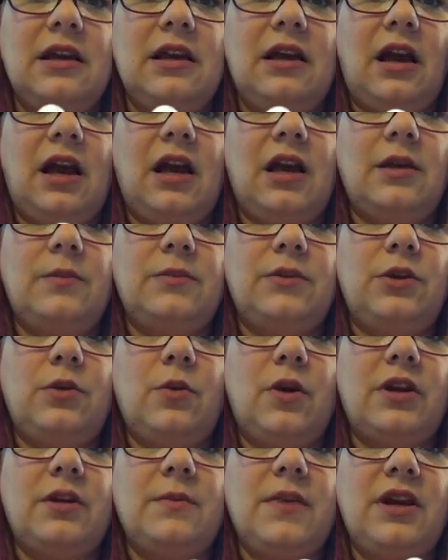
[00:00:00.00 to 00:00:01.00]
You
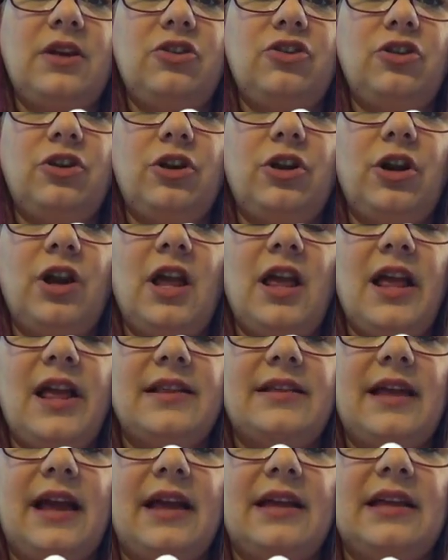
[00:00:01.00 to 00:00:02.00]
want to make sure
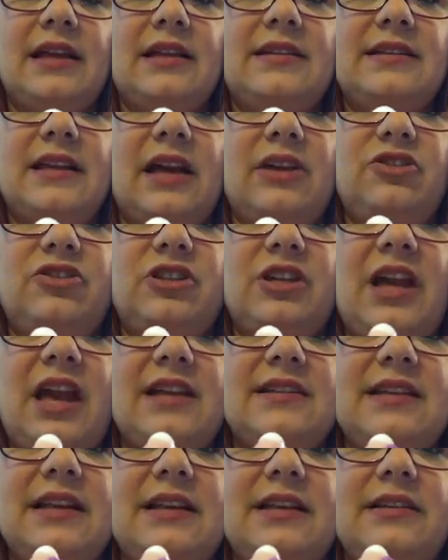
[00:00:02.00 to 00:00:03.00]
that it actually
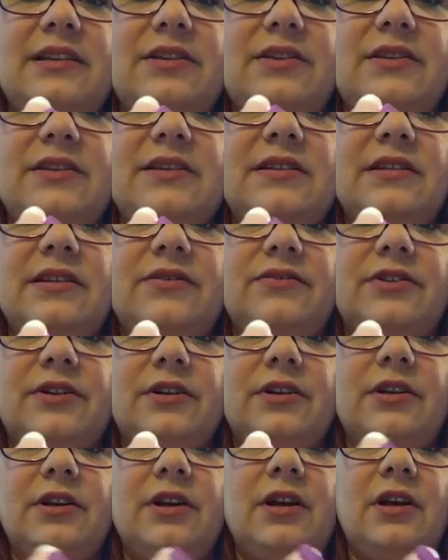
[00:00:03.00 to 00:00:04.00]
has like a little
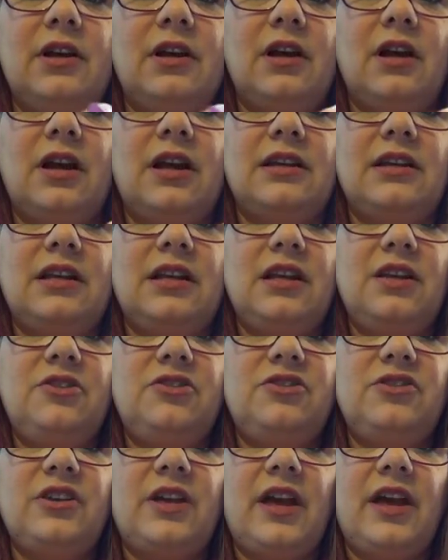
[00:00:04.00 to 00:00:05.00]
sliver on each
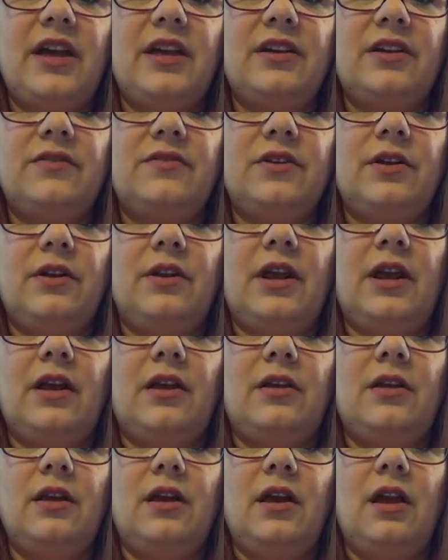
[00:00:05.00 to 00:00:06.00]
side of your
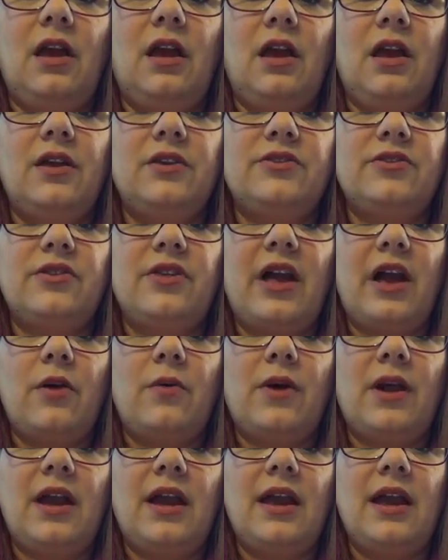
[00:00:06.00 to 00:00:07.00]
nail. So that
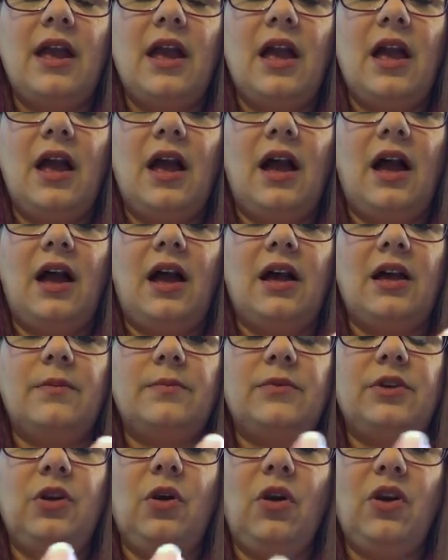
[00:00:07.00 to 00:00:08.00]
way,
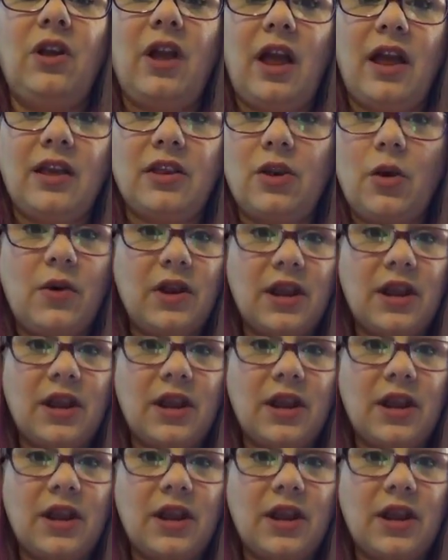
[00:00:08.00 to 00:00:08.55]
no one